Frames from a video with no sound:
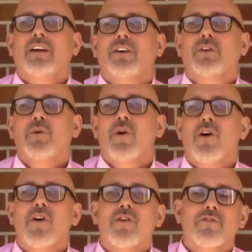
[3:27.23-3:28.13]
you
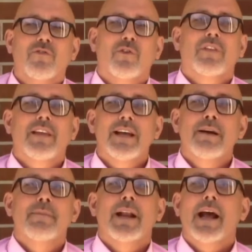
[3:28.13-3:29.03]
are for
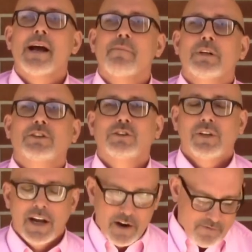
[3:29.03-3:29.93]
them and how much you
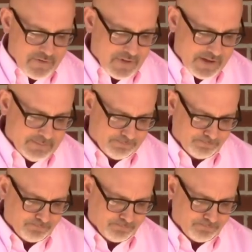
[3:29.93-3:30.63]
care for them.